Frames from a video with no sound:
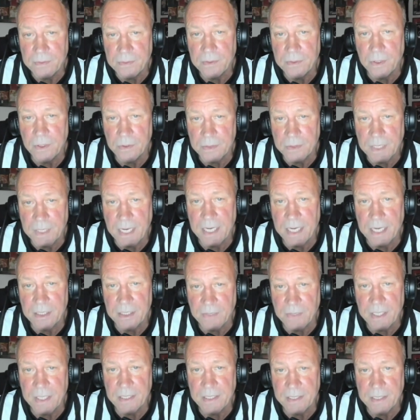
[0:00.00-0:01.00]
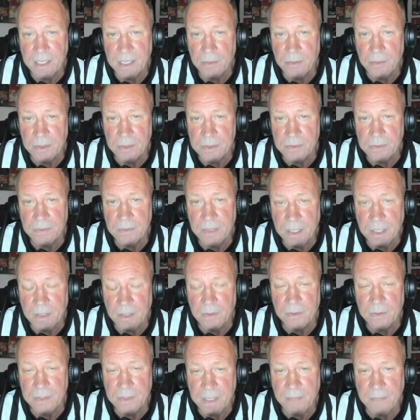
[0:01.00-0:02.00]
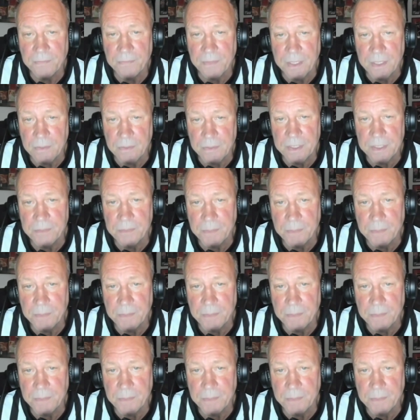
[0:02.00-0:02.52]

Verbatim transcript: those guys right there was definitely Chris